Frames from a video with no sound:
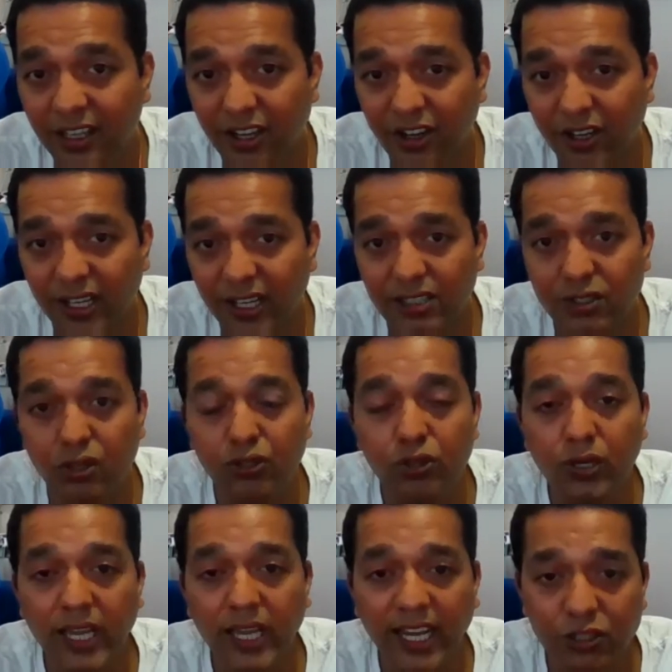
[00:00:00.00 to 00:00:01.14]
Okay, so
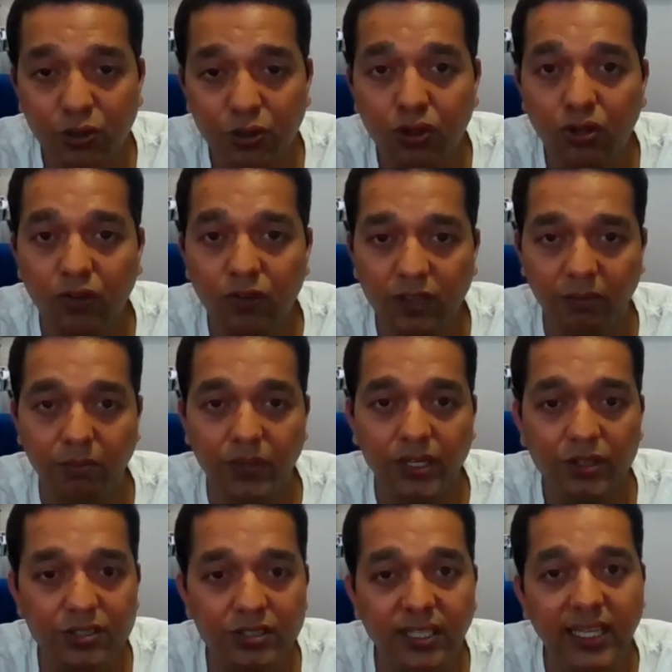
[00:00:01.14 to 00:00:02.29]
you catch hold of them
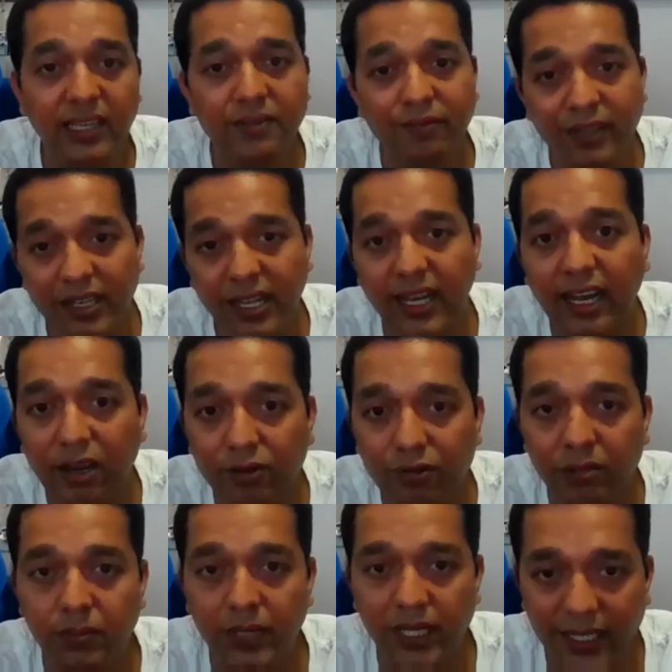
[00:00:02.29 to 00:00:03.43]
because they will have the
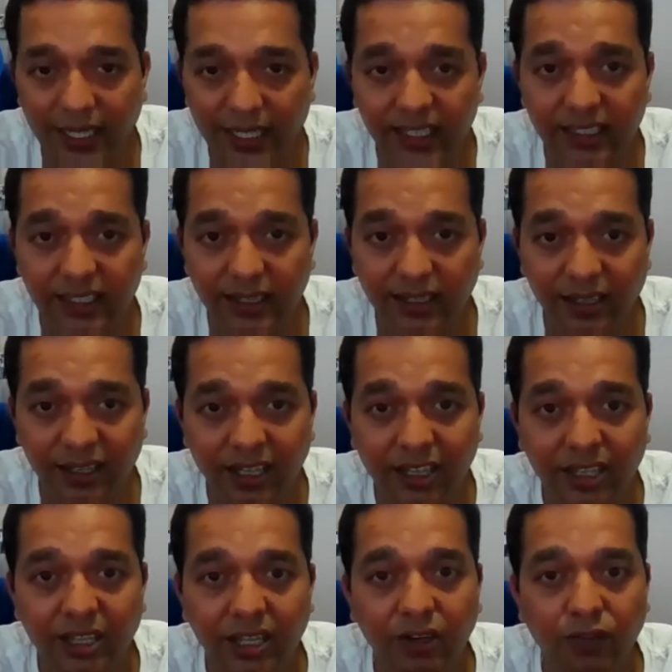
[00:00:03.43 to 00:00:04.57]
material
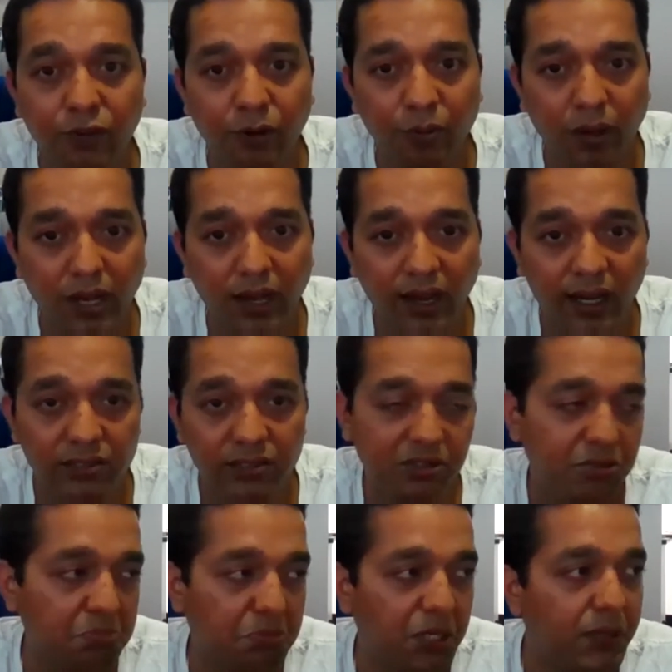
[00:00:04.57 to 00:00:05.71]
from last
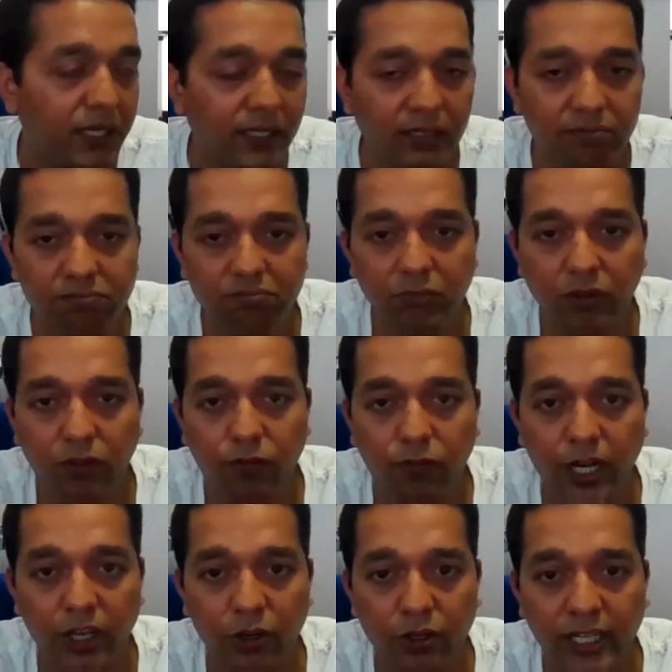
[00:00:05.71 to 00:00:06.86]
maybe
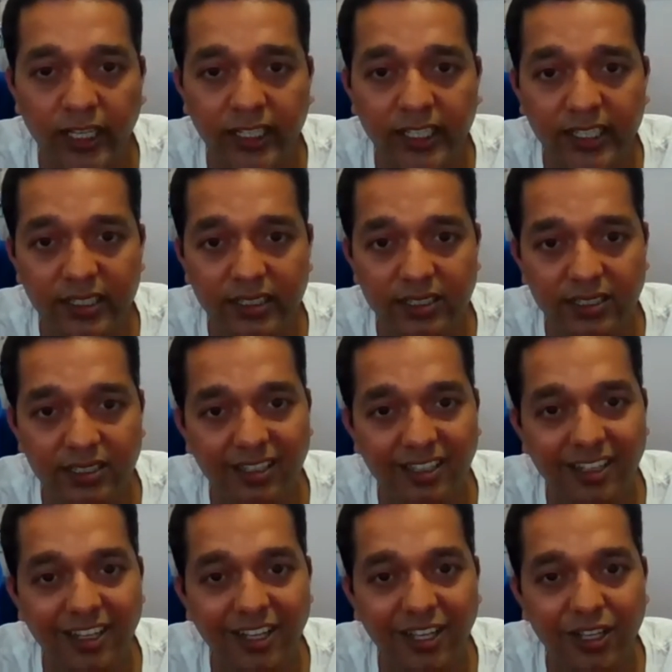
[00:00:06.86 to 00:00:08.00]
5 or 10 years.
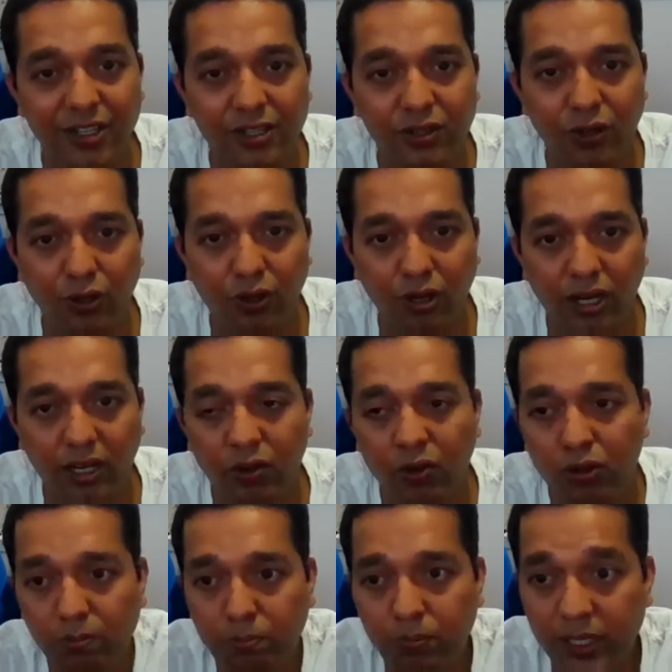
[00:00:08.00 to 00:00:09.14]
So a
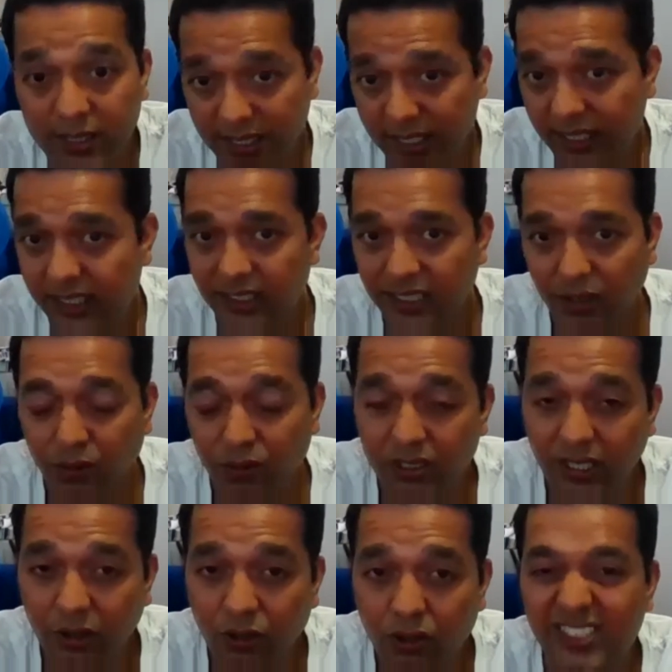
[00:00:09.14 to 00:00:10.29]
good percentage, I would
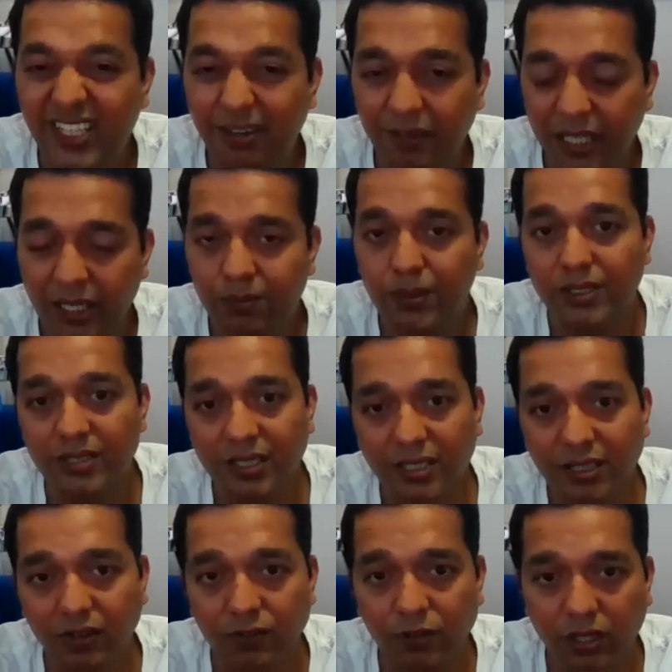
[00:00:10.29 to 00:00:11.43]
say good 70%
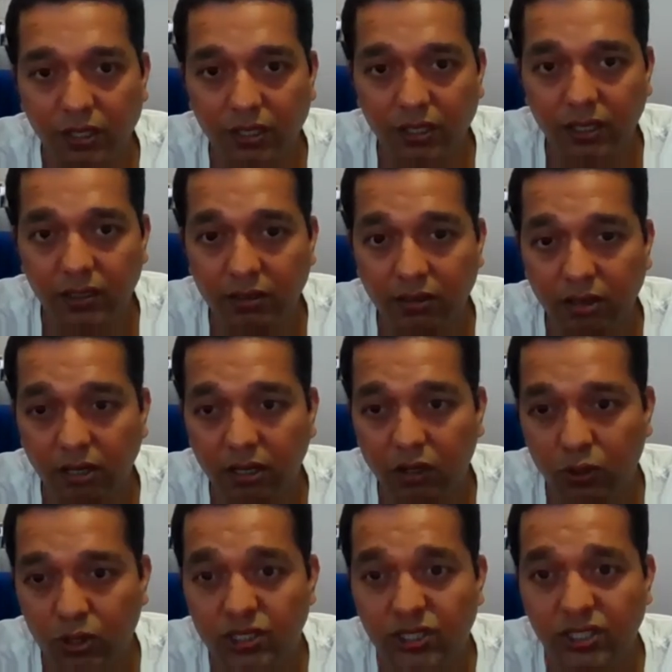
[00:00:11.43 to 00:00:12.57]
of the
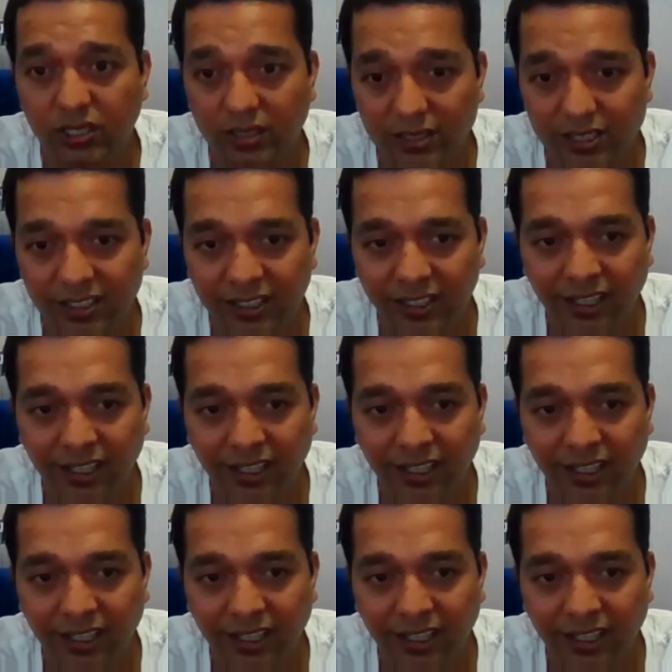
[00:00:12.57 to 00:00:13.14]
questions